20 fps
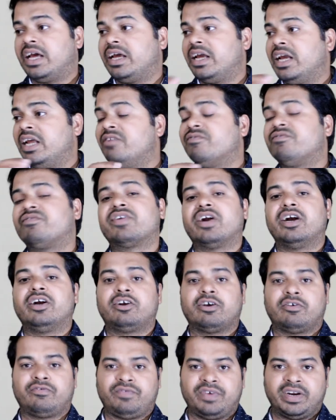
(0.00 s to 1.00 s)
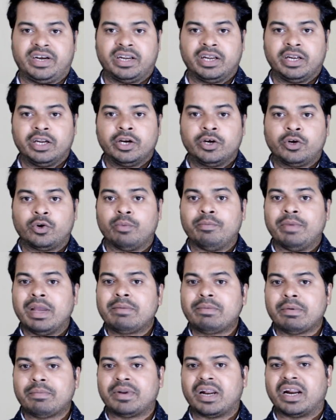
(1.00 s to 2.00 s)
in front of it to
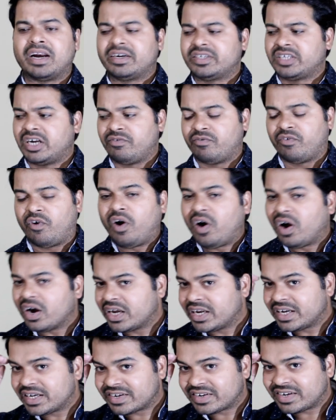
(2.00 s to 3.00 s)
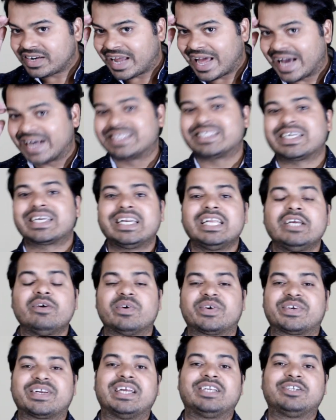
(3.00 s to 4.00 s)
make people understand what exactly
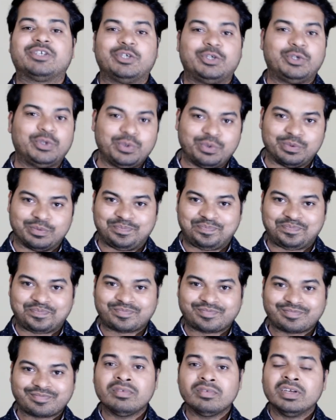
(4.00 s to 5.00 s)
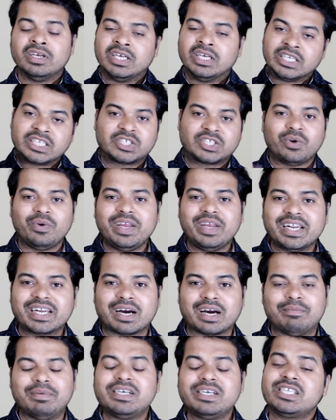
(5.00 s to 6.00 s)
you're trying to do. So in
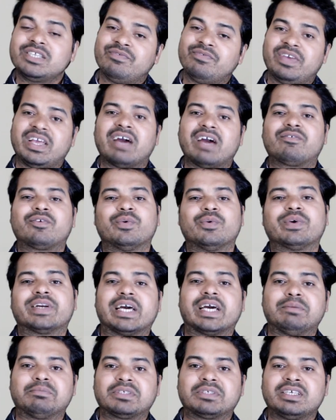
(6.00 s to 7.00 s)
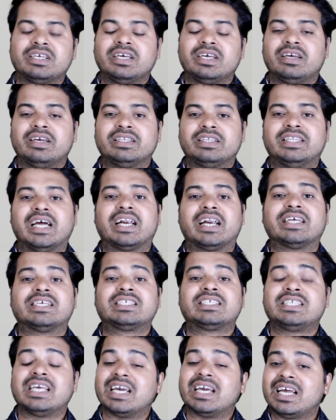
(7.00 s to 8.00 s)
comments, we have two types that is
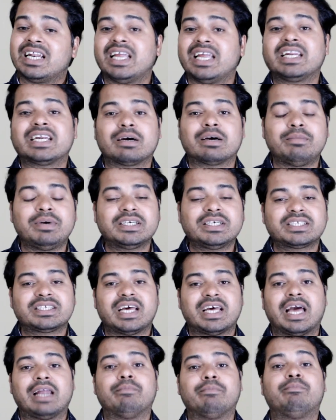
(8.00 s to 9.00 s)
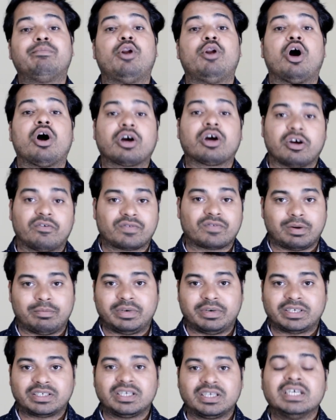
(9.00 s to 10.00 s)
single line comments and block of
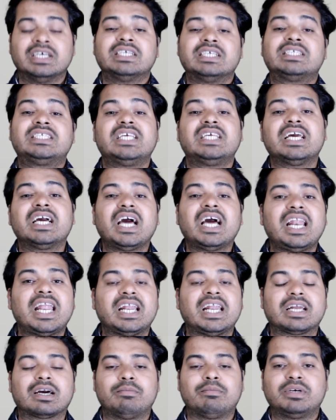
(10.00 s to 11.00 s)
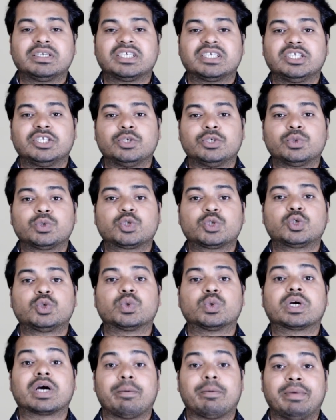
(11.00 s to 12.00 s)
comments. Single line comments is used
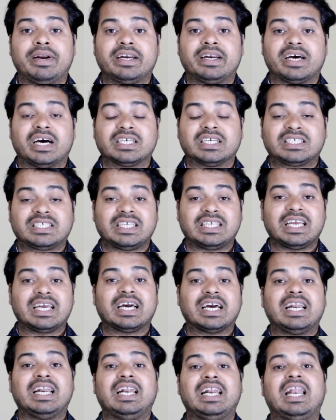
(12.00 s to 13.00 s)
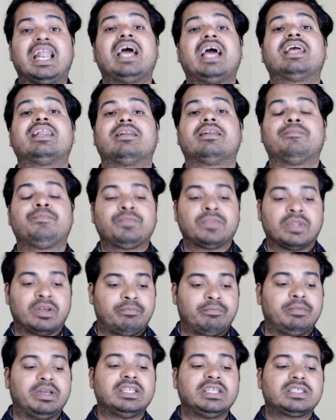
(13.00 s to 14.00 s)
to comment a single line
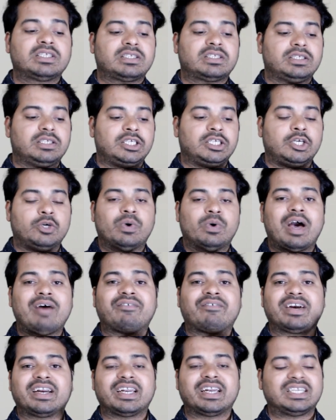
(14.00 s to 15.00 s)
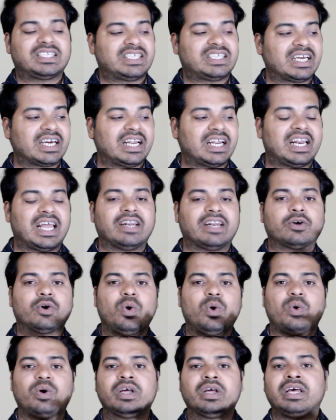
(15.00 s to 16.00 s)
means you have written a single line
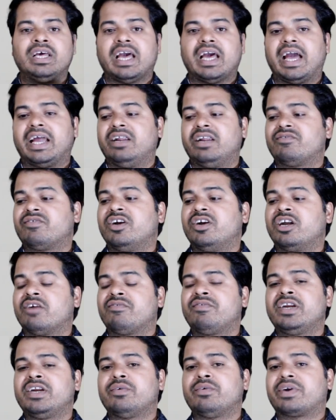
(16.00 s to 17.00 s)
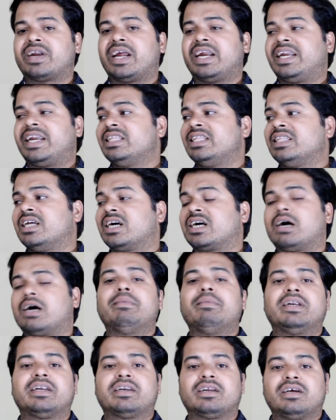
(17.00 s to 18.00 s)
code and in front of it you are writing the
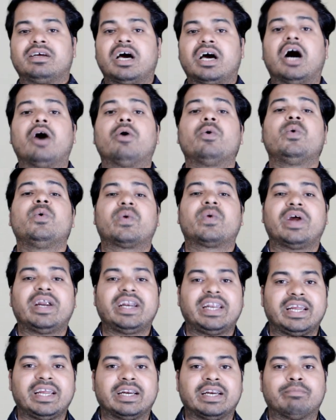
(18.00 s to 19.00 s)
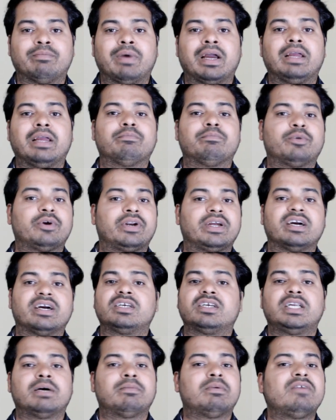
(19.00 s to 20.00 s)
comment. How you're writing it? By putting
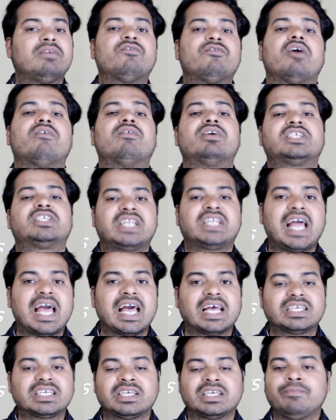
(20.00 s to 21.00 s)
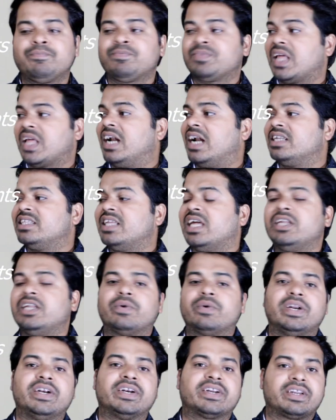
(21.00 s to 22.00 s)
a double forward slash and then
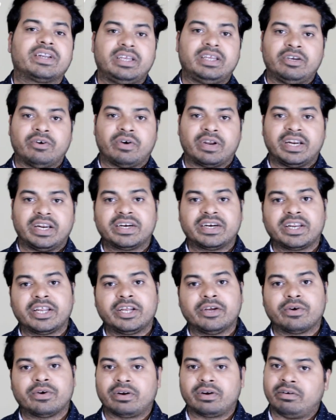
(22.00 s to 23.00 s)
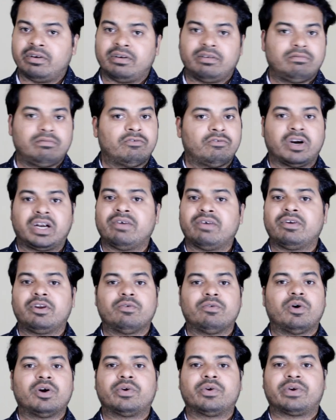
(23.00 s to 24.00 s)
you're, you're entering your whatever
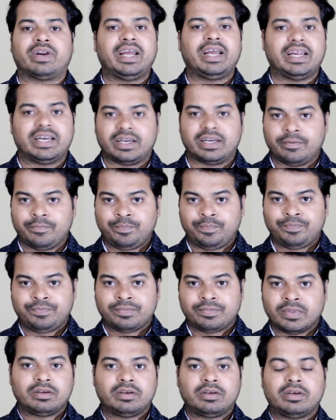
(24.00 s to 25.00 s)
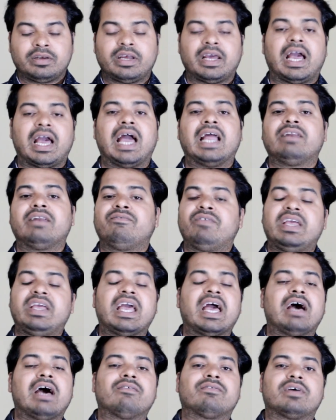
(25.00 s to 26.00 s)
you want to write and we
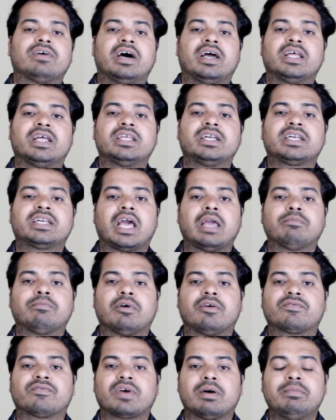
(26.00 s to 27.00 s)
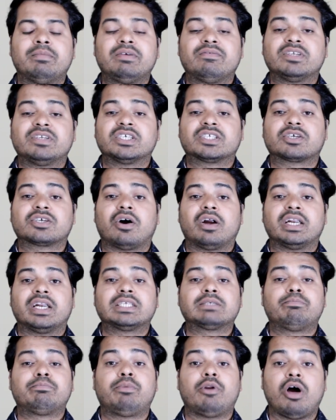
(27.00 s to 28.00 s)
have another type of comment which is called
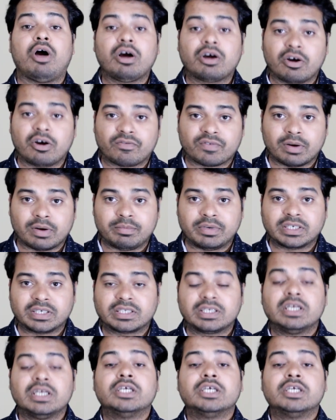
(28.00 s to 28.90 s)
as block of comments